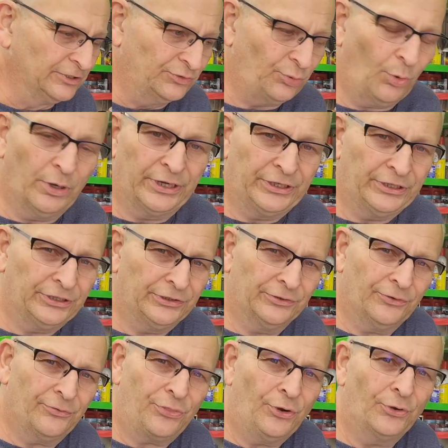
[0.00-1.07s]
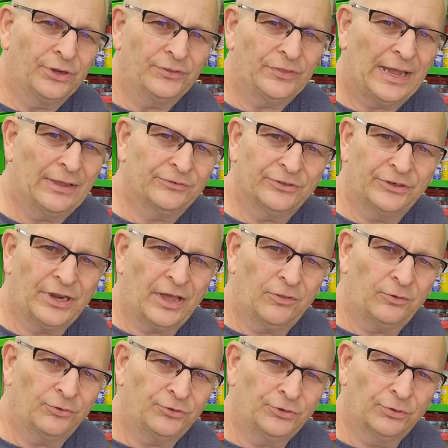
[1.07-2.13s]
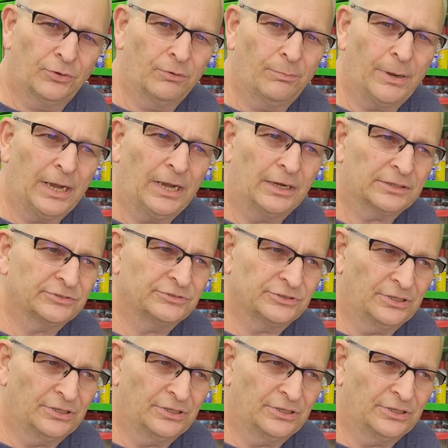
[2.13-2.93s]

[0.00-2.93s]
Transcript: $20,000 or $30,000 toolbox.